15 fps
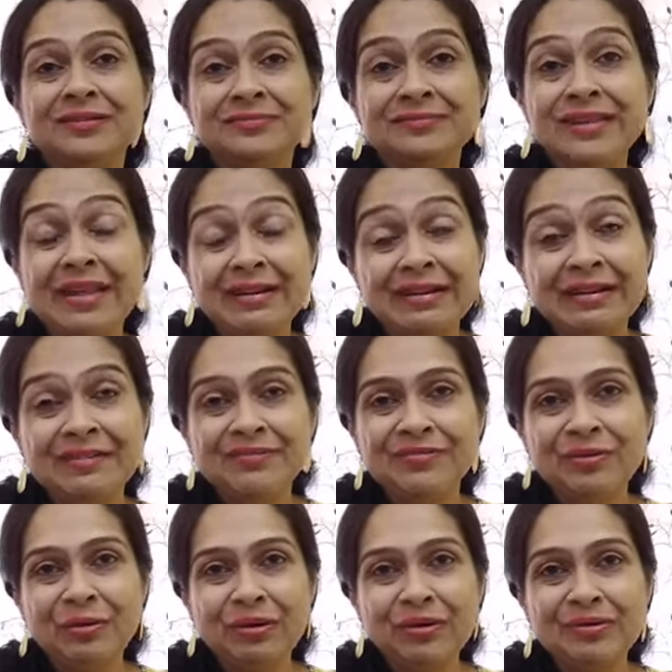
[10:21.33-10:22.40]
negative
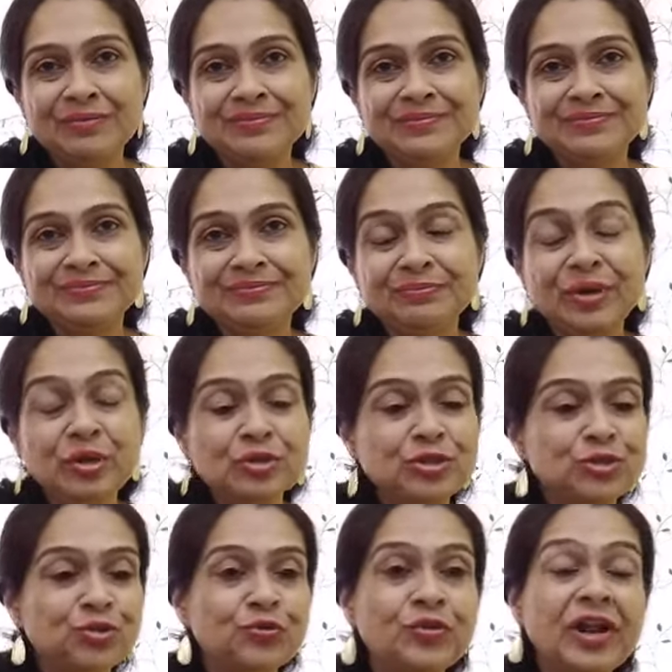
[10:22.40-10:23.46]
column, because you
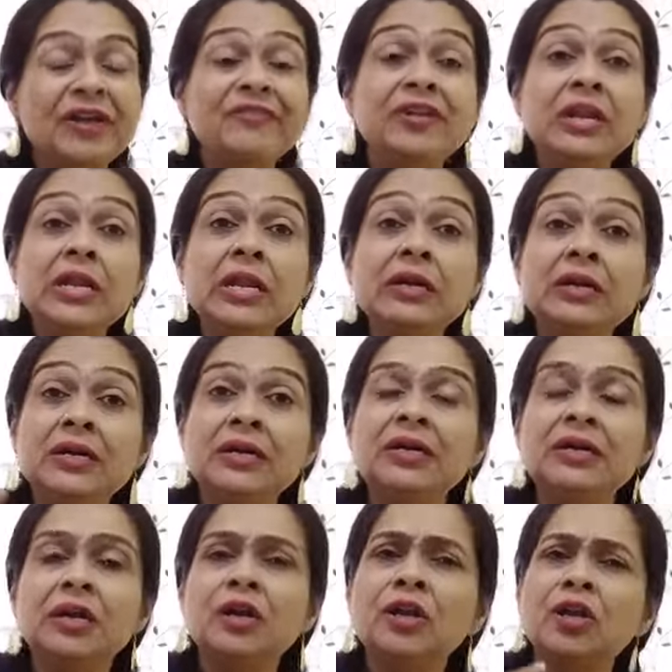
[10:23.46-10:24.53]
would have learned
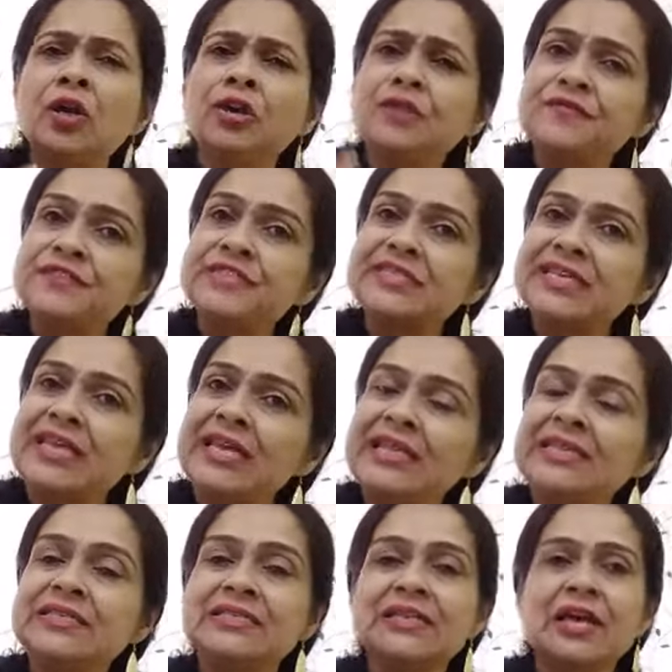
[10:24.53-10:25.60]
a lot of
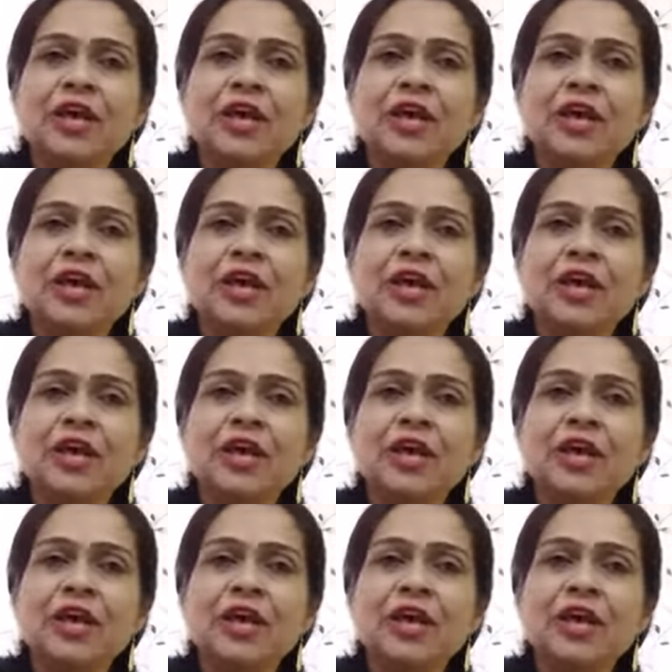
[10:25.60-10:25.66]
skills.